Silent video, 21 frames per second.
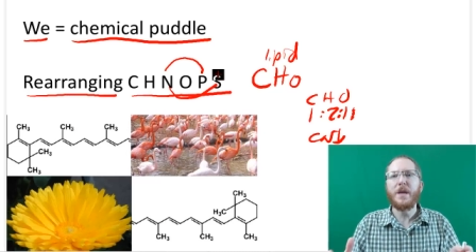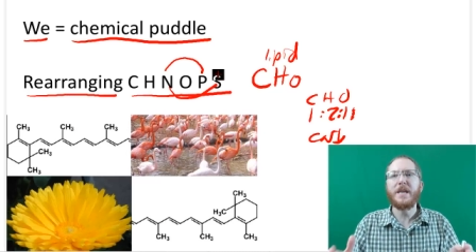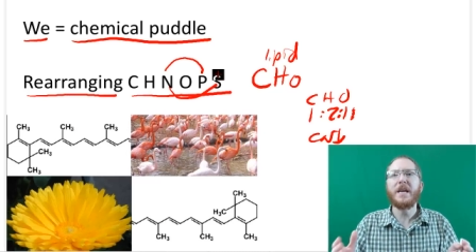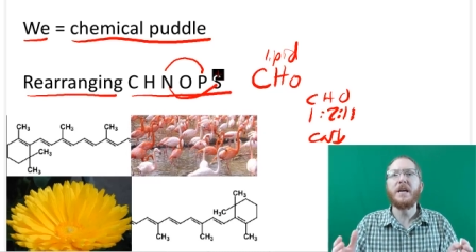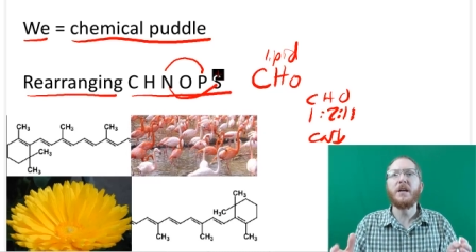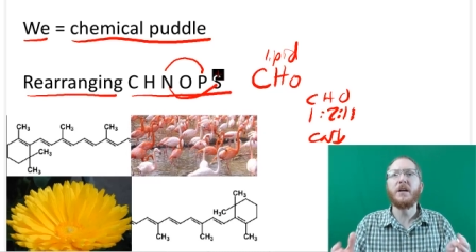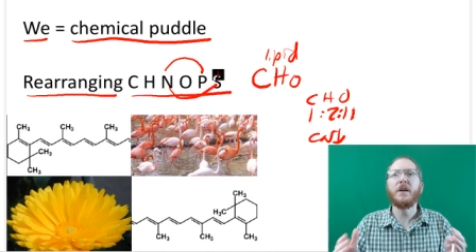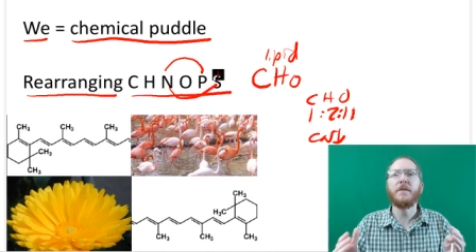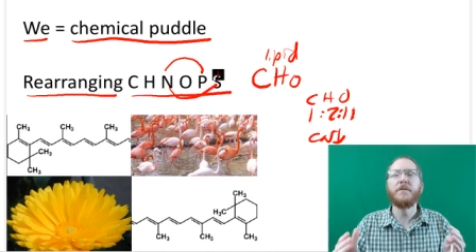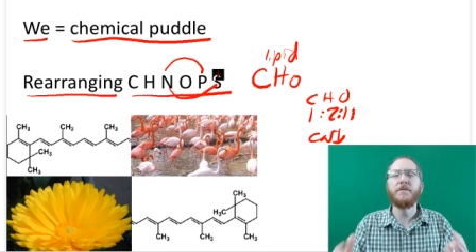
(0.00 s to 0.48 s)
we
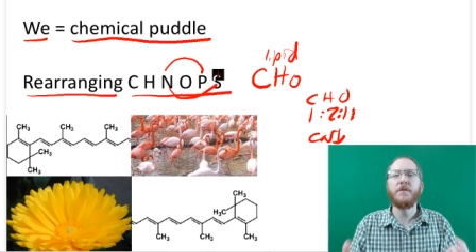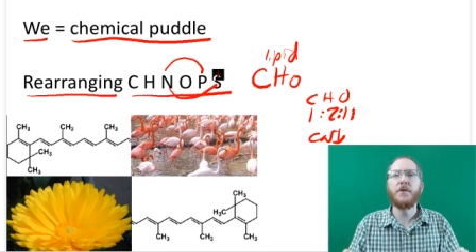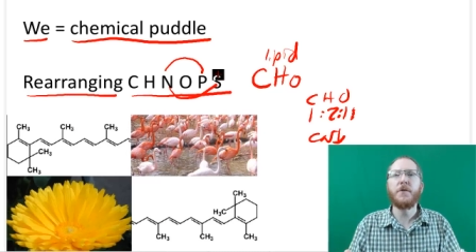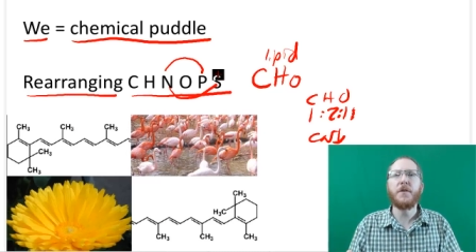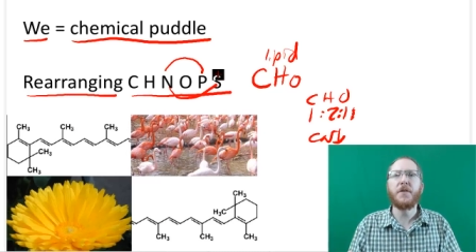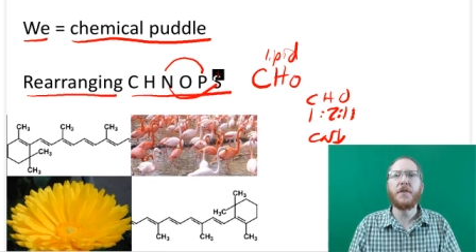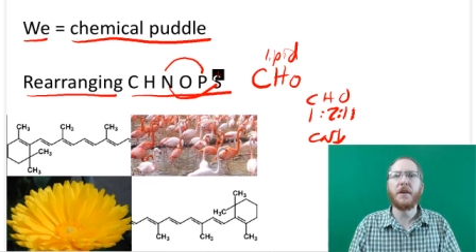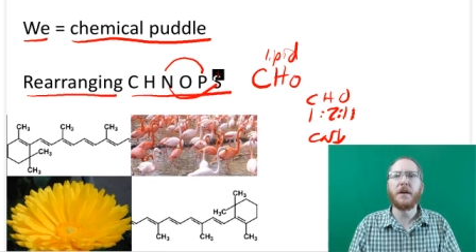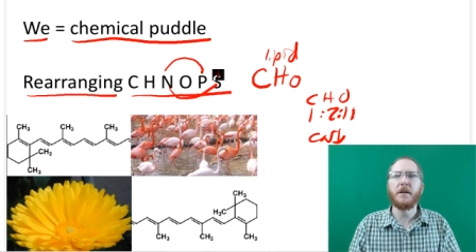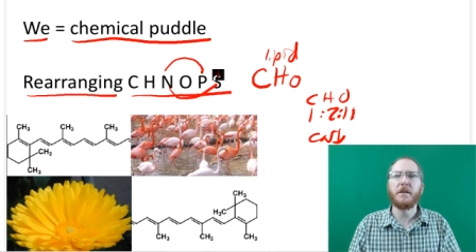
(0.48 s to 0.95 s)
can
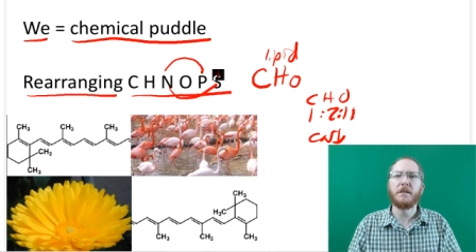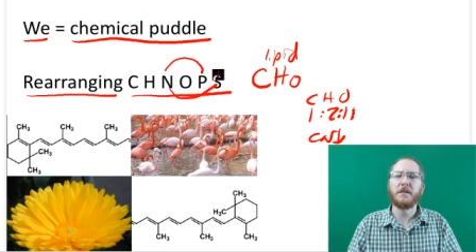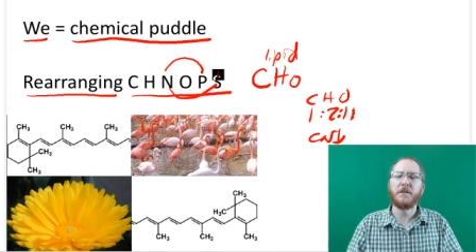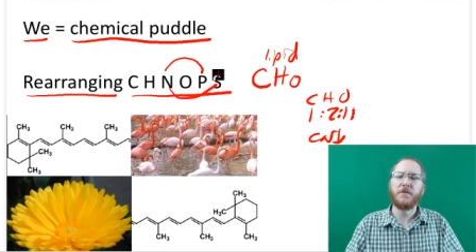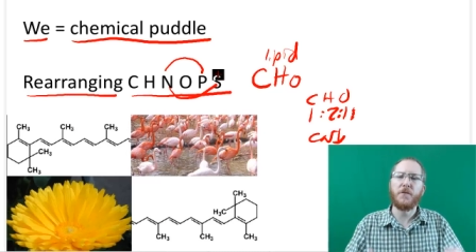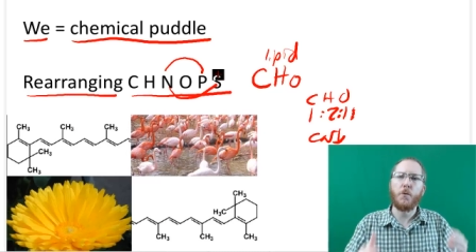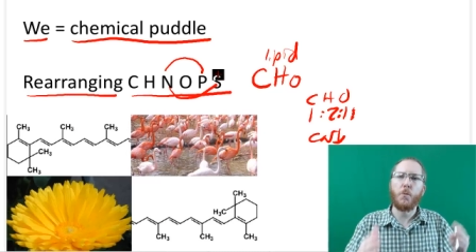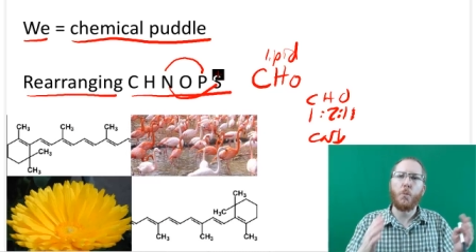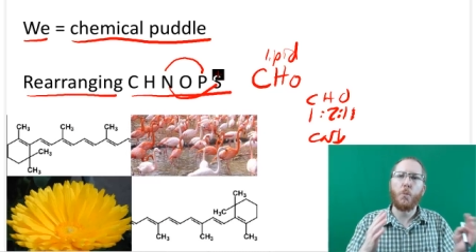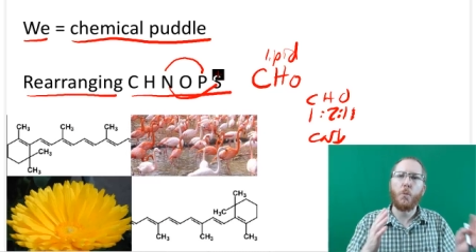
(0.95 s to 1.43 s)
convert
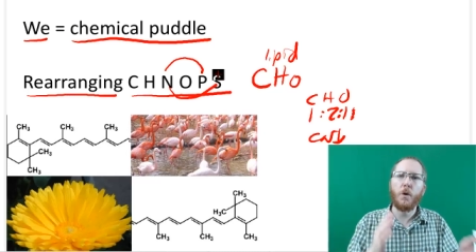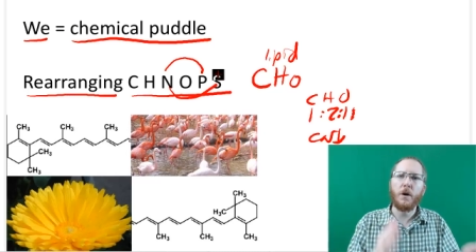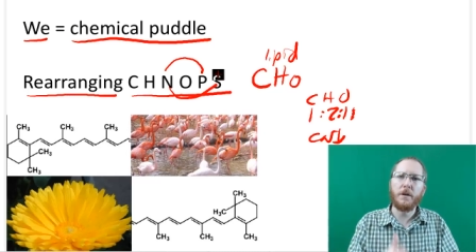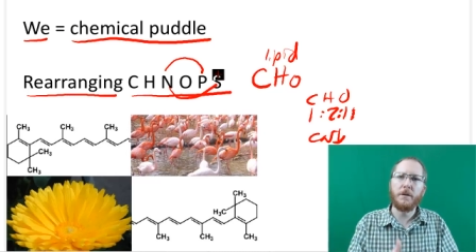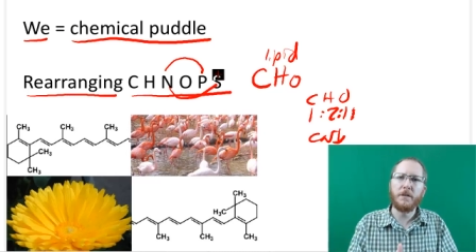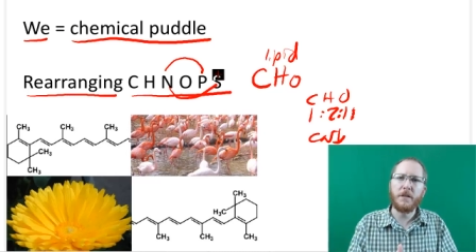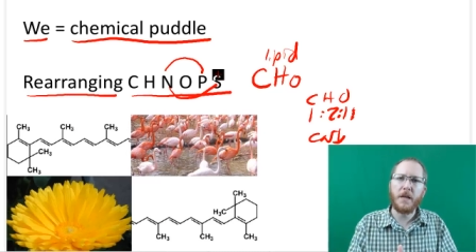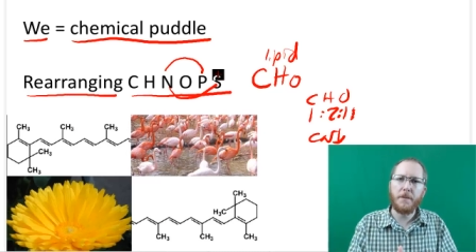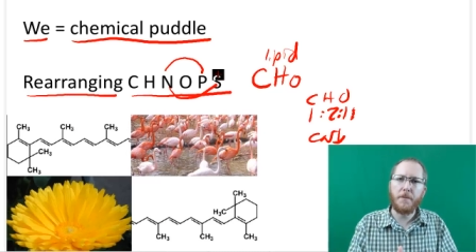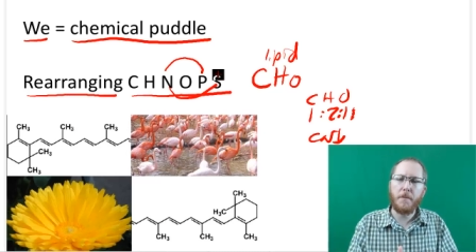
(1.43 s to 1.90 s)
things from
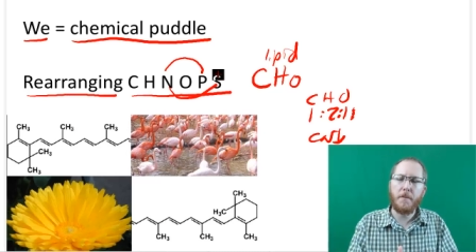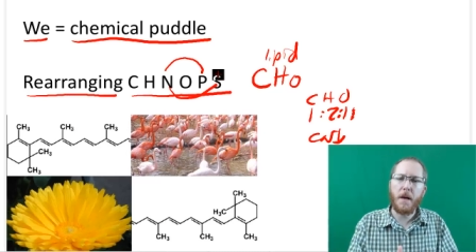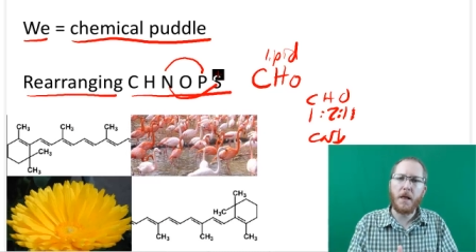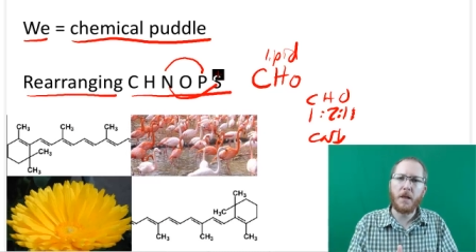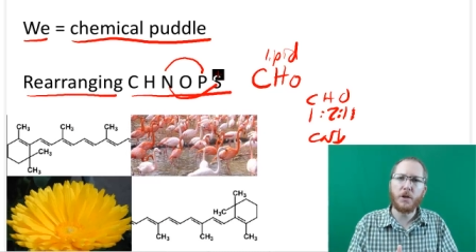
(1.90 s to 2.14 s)
one type of